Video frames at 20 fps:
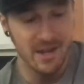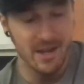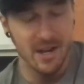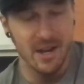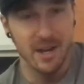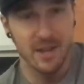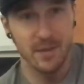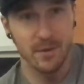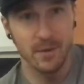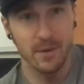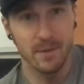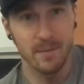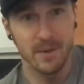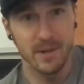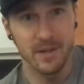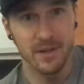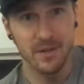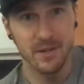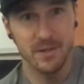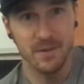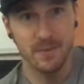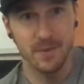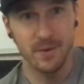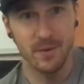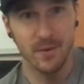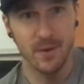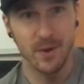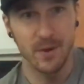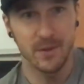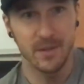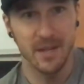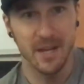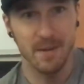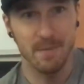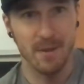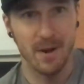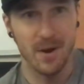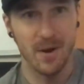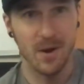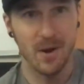And then what I'm going to do is I'm going to rotate
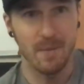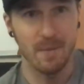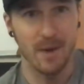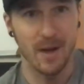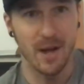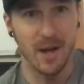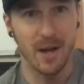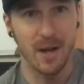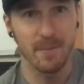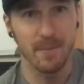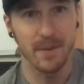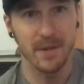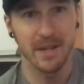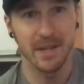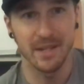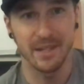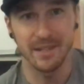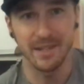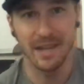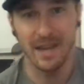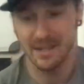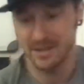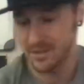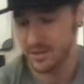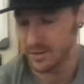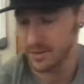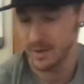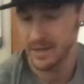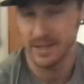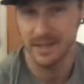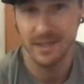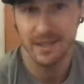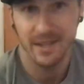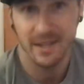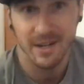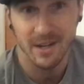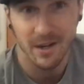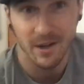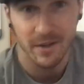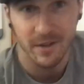my arm up. In tattooing, they
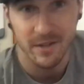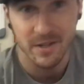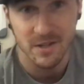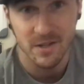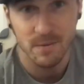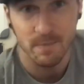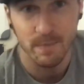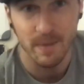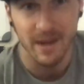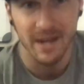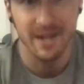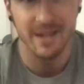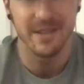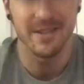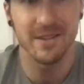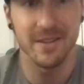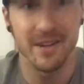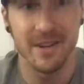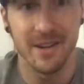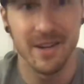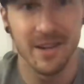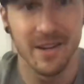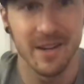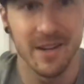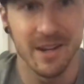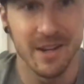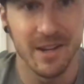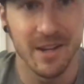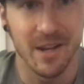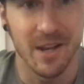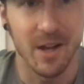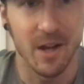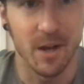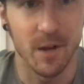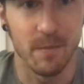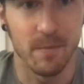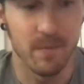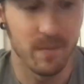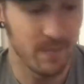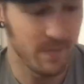call this space,
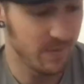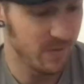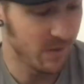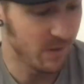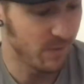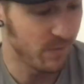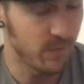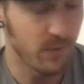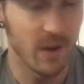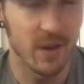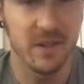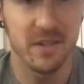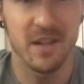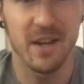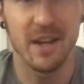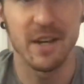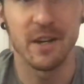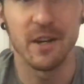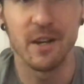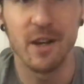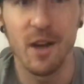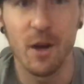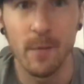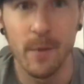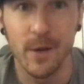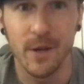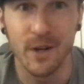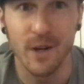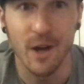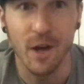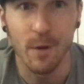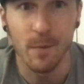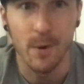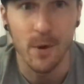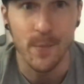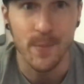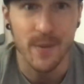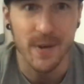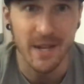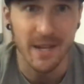the front side of your elbow
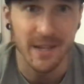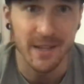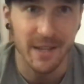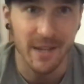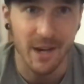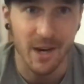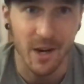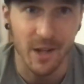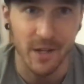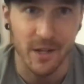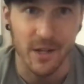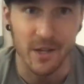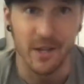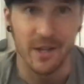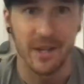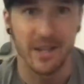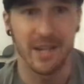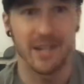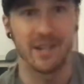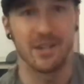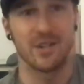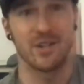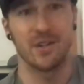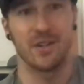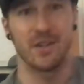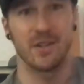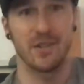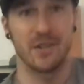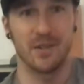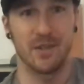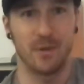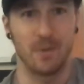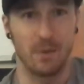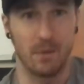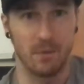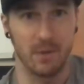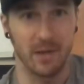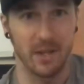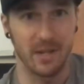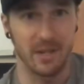pit, they call it your ditch. So what
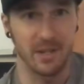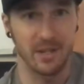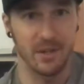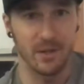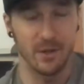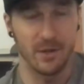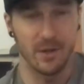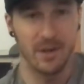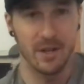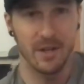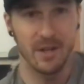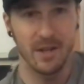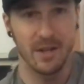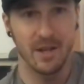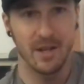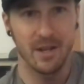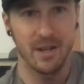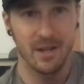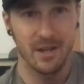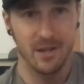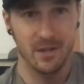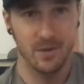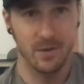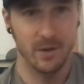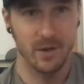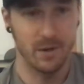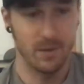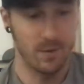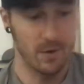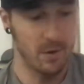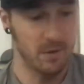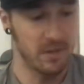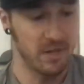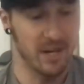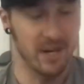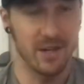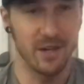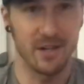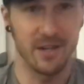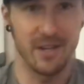we're going to do is we're going to
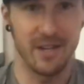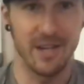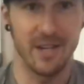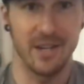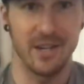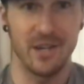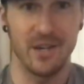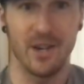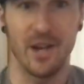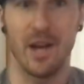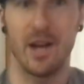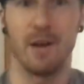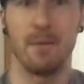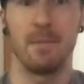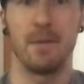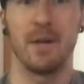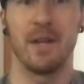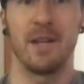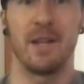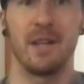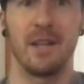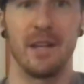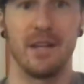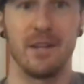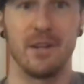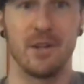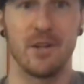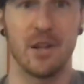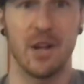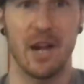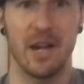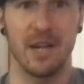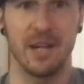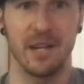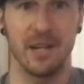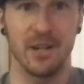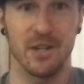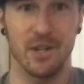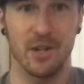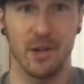rotate your ditch up like you're trying
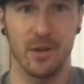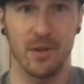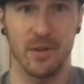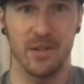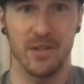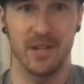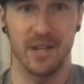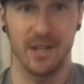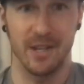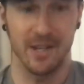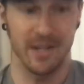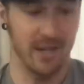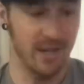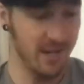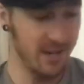to show the ceiling,